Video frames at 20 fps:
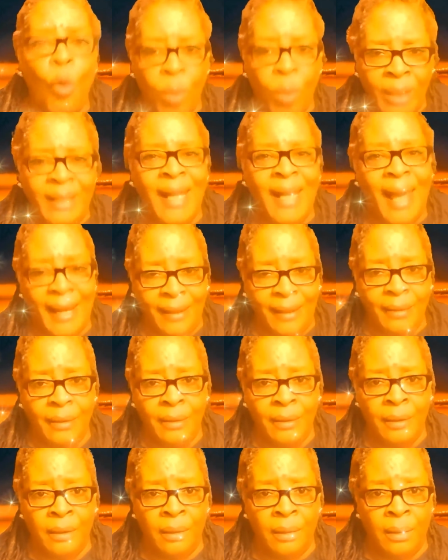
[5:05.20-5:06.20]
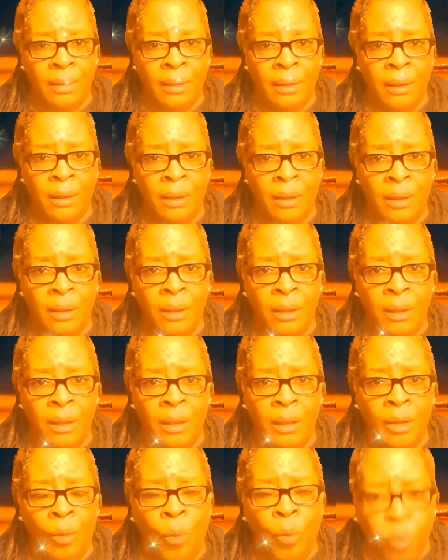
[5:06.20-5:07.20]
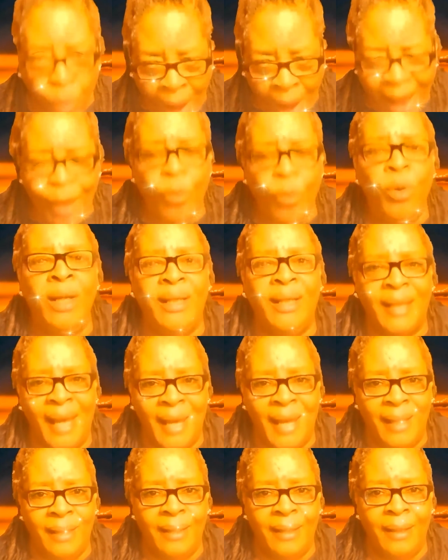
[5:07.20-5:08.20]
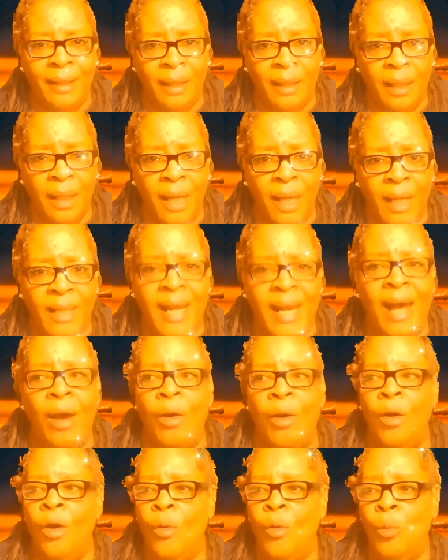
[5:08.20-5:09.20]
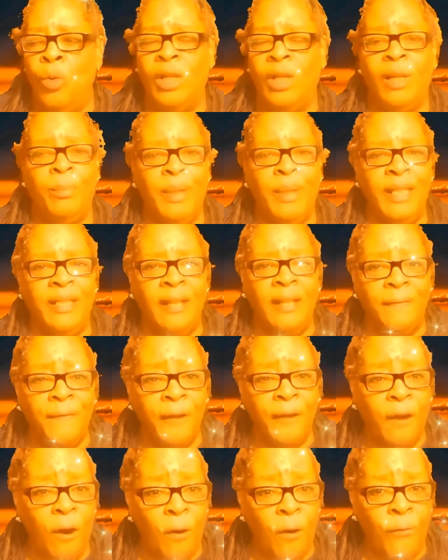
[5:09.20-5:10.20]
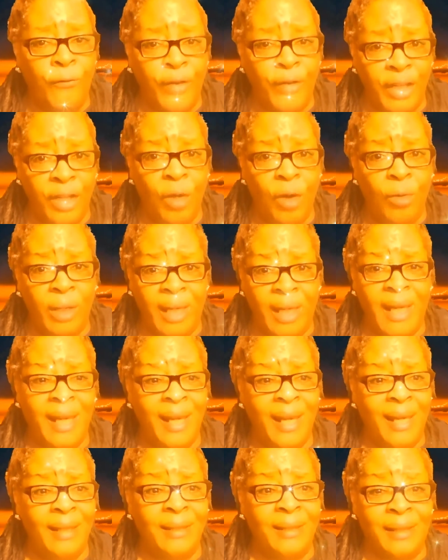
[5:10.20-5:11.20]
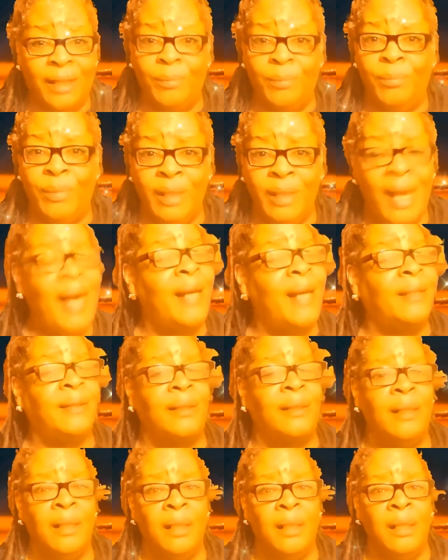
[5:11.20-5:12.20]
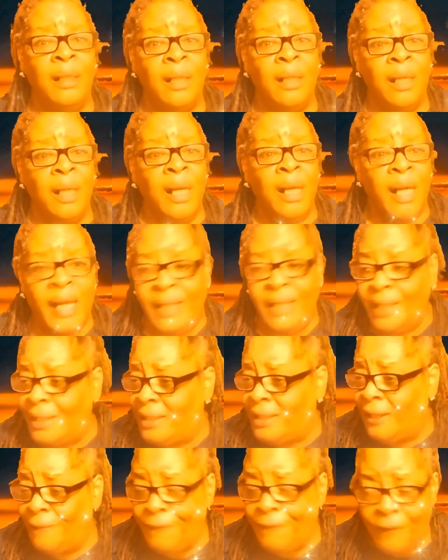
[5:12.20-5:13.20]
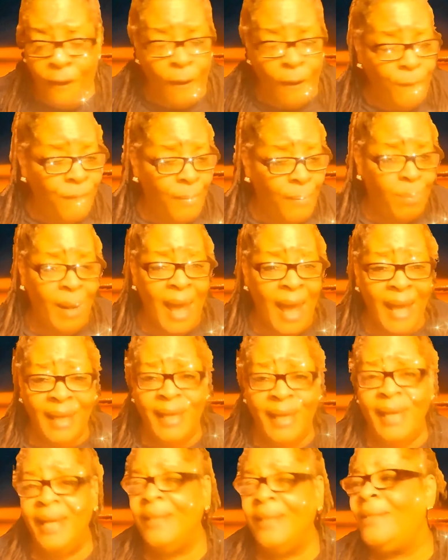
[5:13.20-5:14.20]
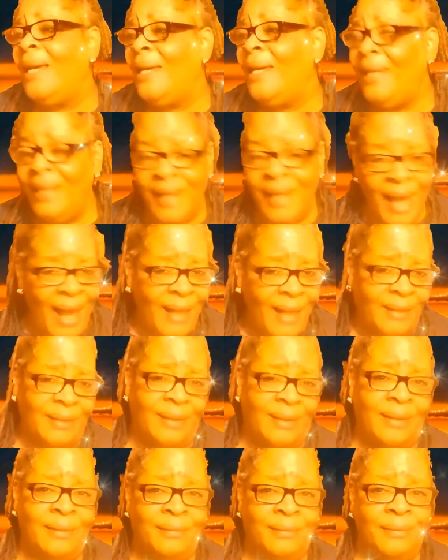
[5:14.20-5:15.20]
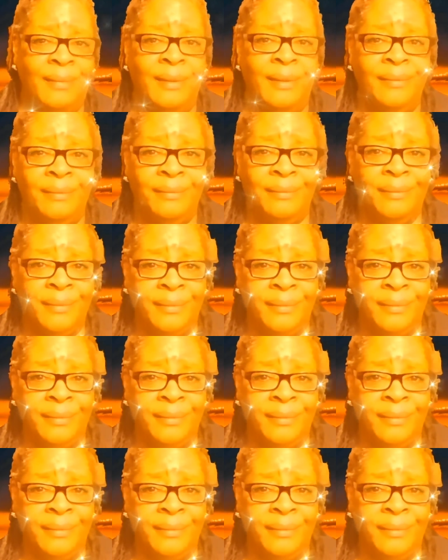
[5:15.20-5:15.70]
roll with that. Rock with that. Now, will it be difficult for your kids? Yes. Is it difficult for black kids? Yes.